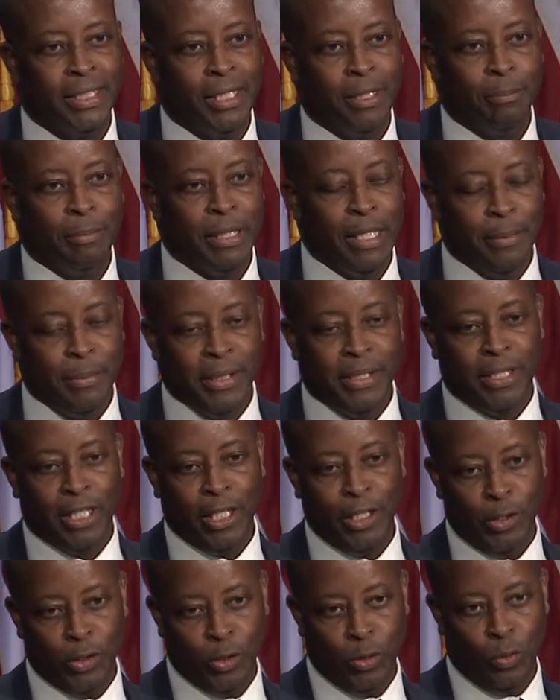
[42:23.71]
But let me
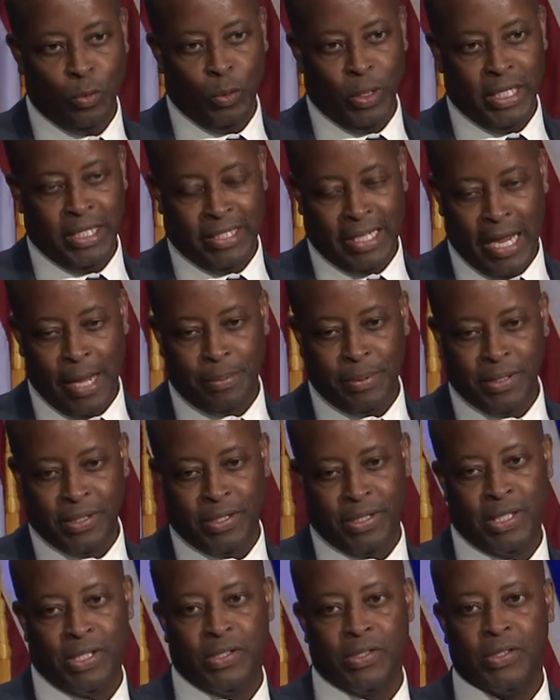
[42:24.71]
tell you what has happened
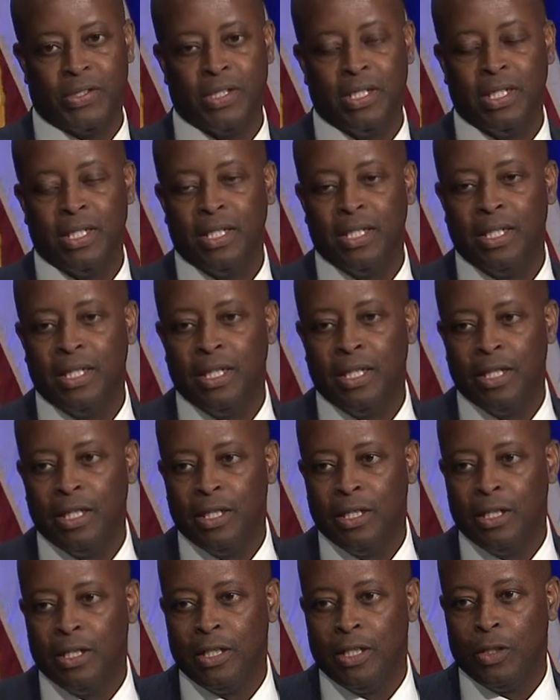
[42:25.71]
since.
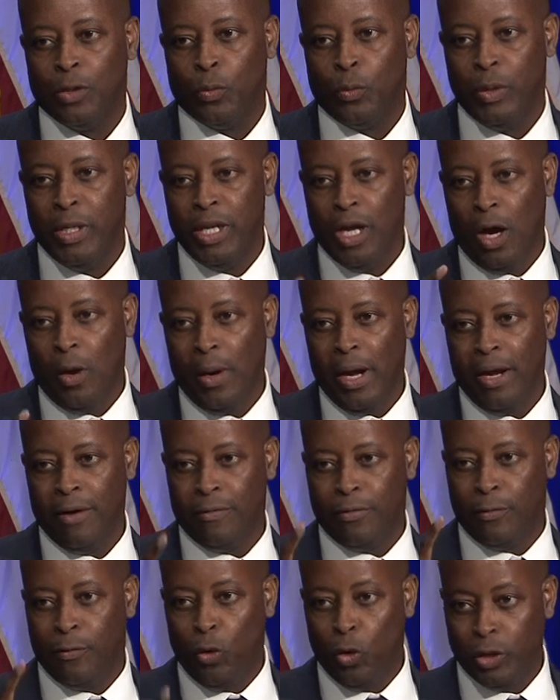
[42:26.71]
We now have
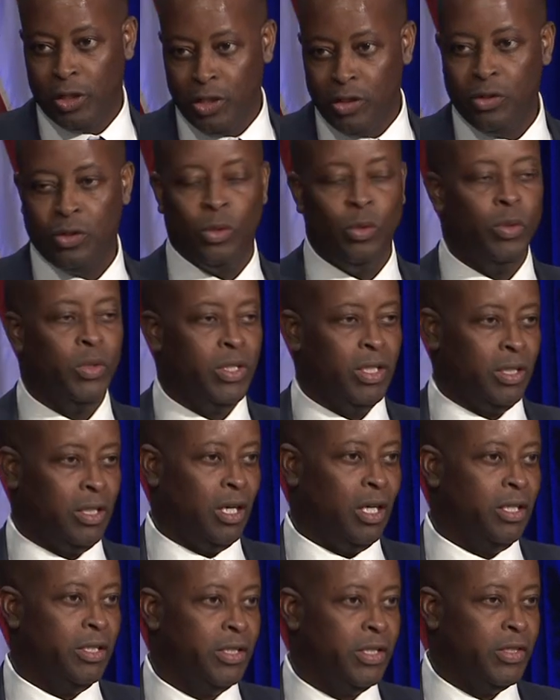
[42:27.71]
14 schools and
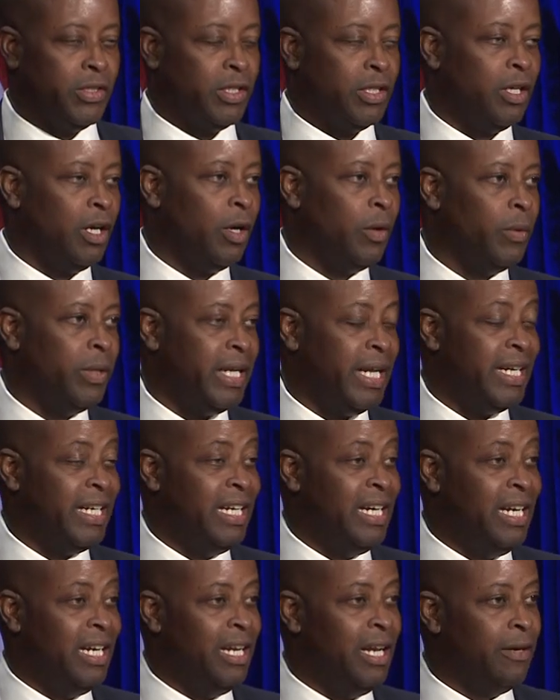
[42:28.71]
colleges at Howard, and
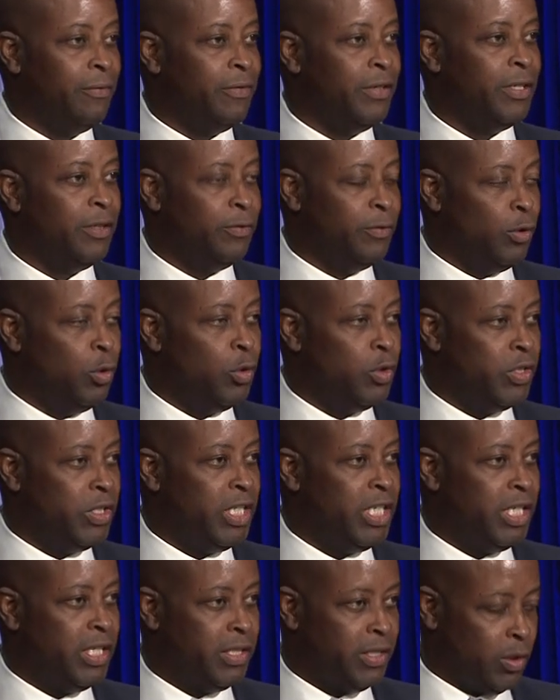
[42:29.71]
11 of those
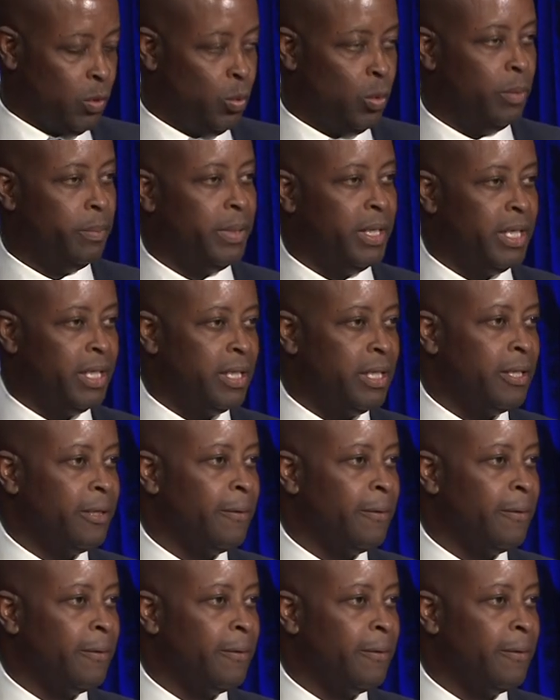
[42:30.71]
deans are women.